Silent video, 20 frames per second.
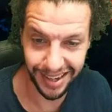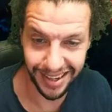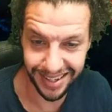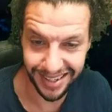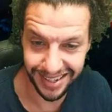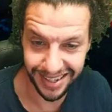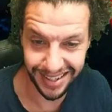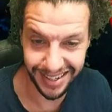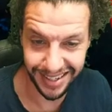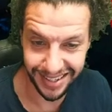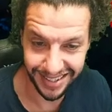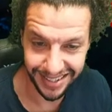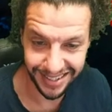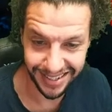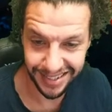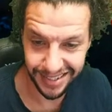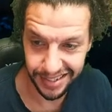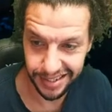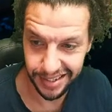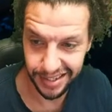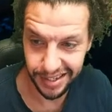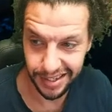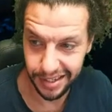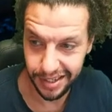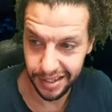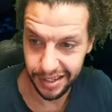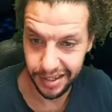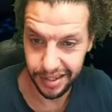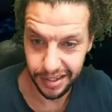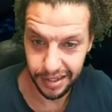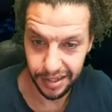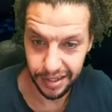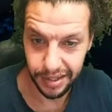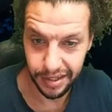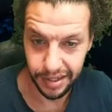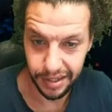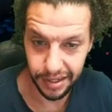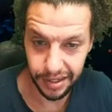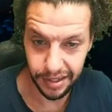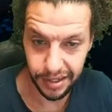yeah.
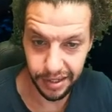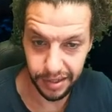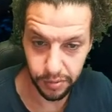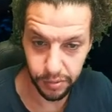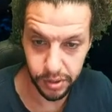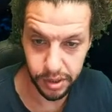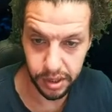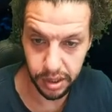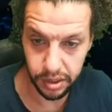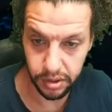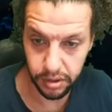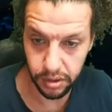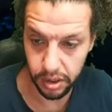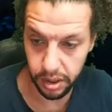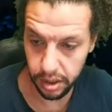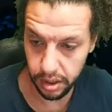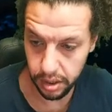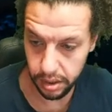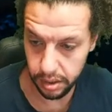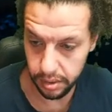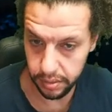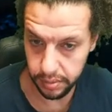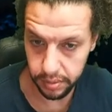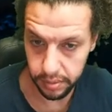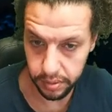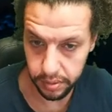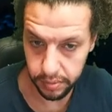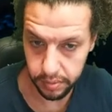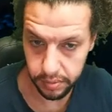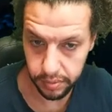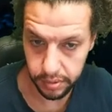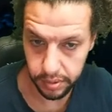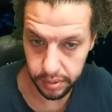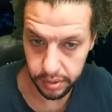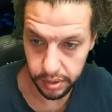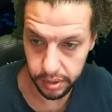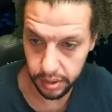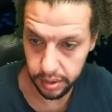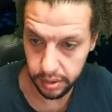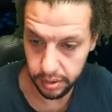Uh, we stick to the... No,
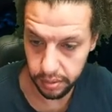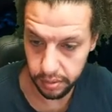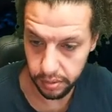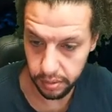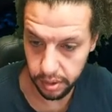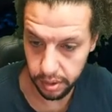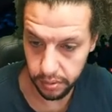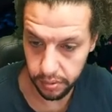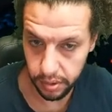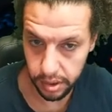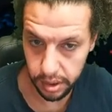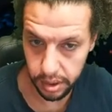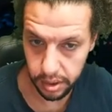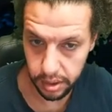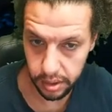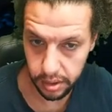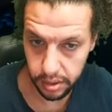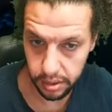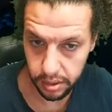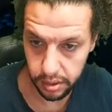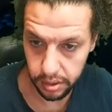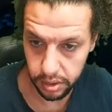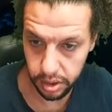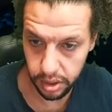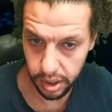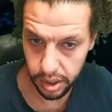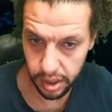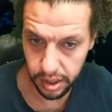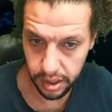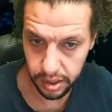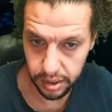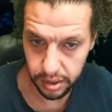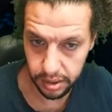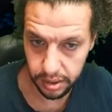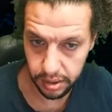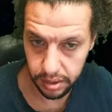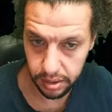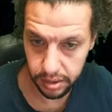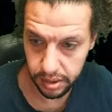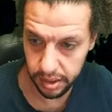just need to do that quickly. Hey,
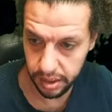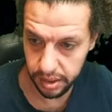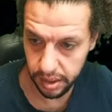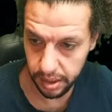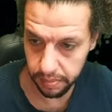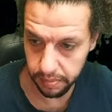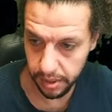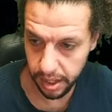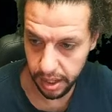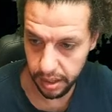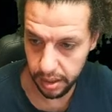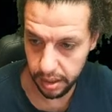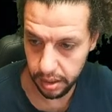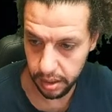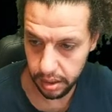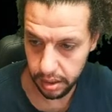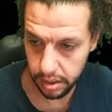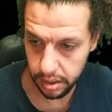sitting, mate.